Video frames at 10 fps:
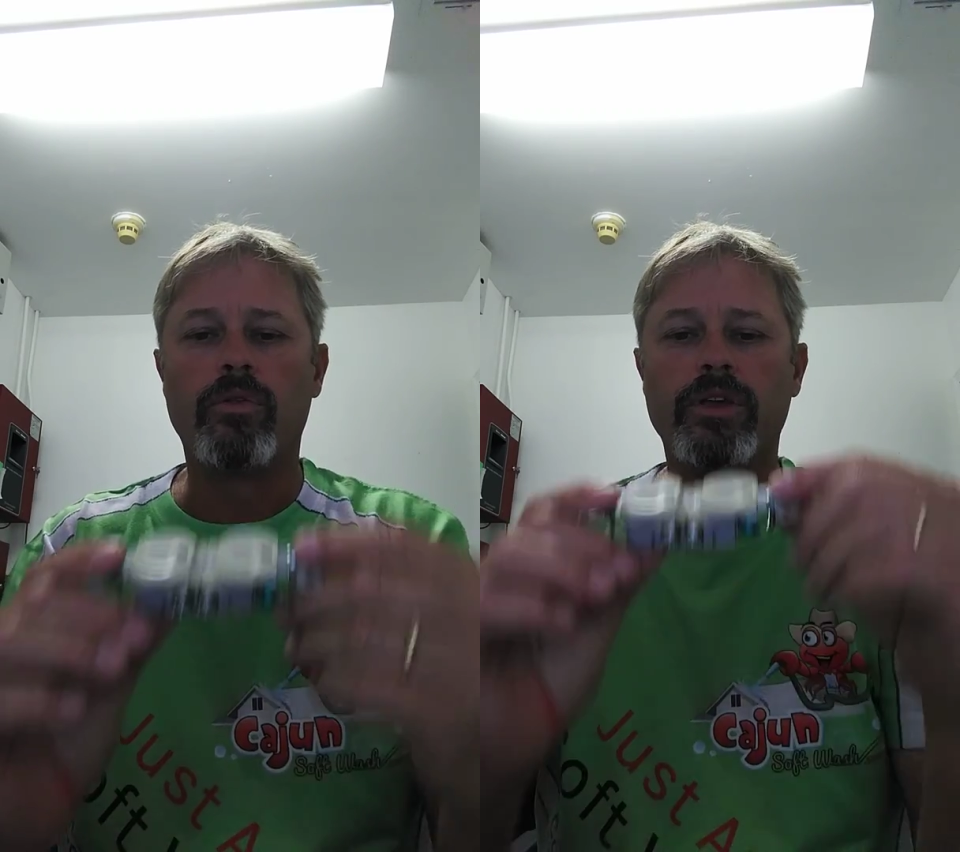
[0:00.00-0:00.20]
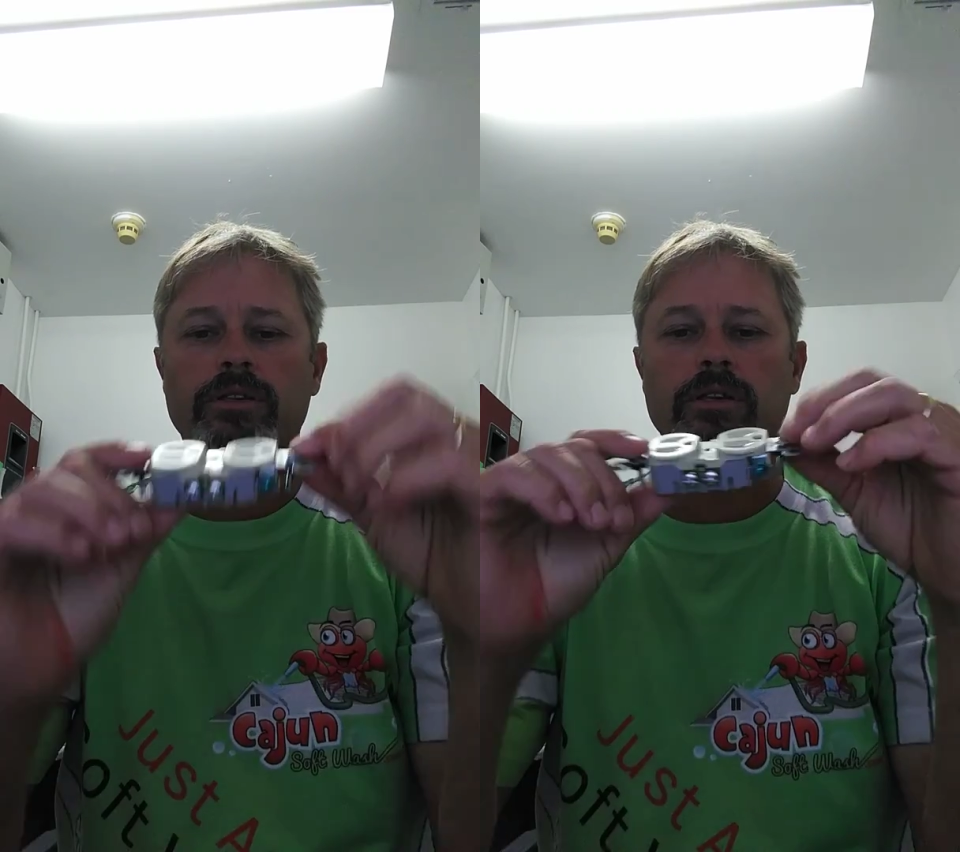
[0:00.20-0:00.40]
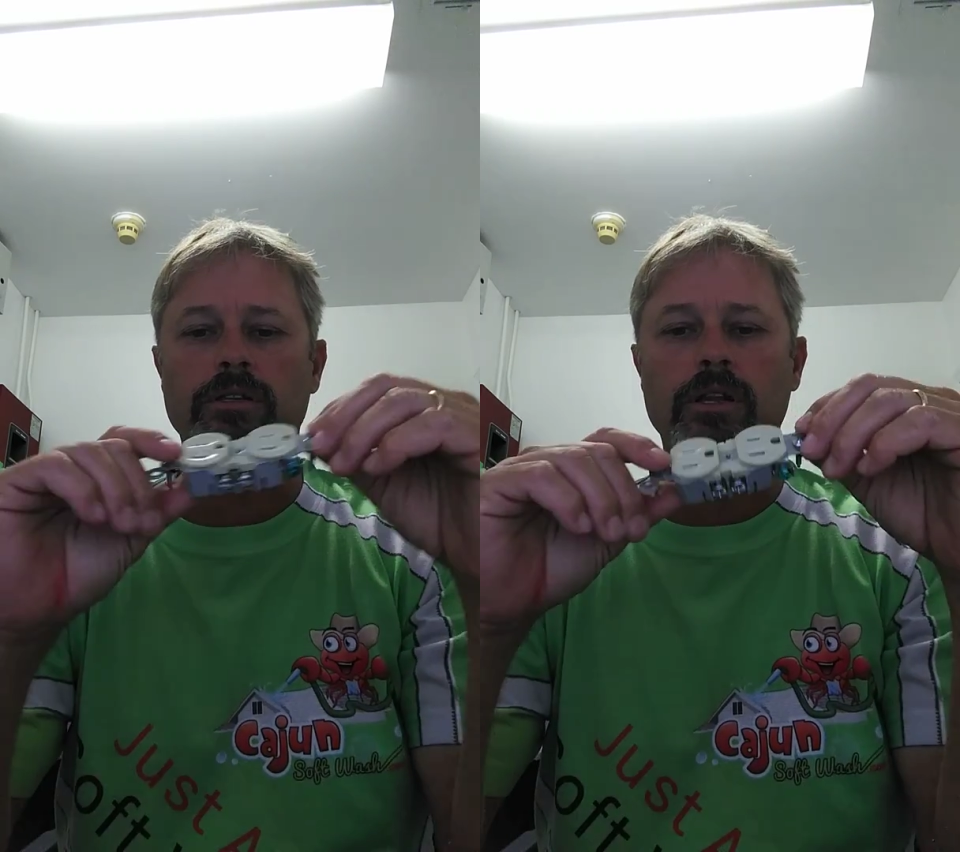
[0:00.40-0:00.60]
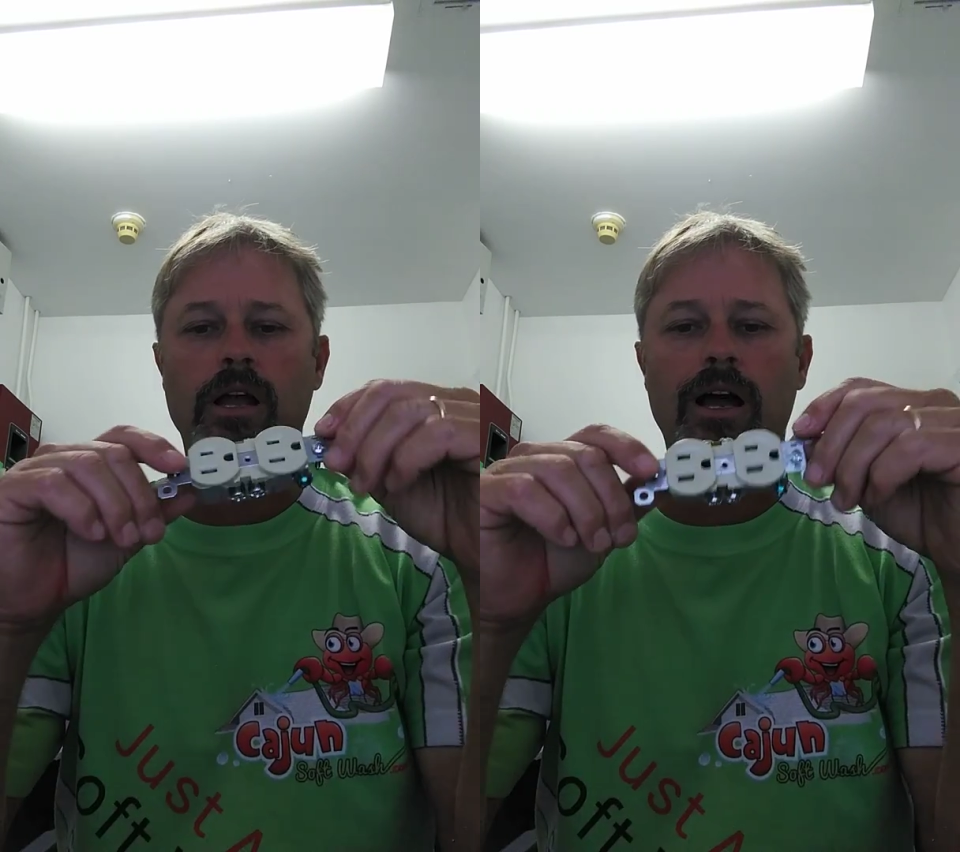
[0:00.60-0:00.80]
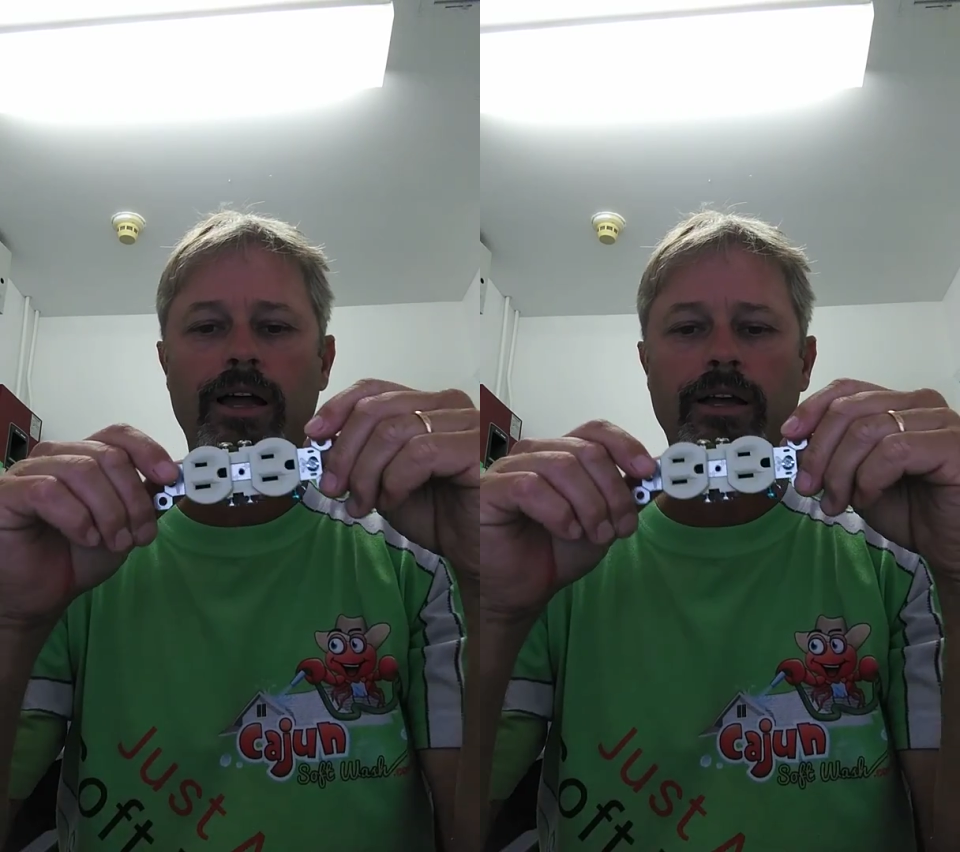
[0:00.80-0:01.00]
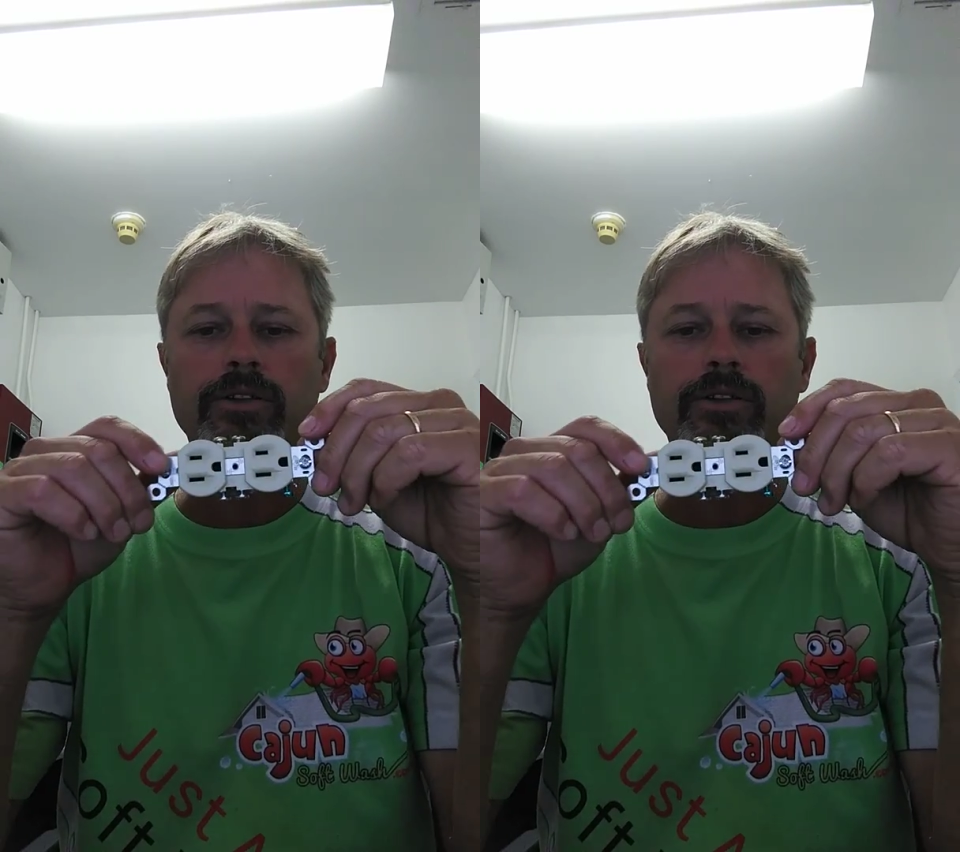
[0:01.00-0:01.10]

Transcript: this is not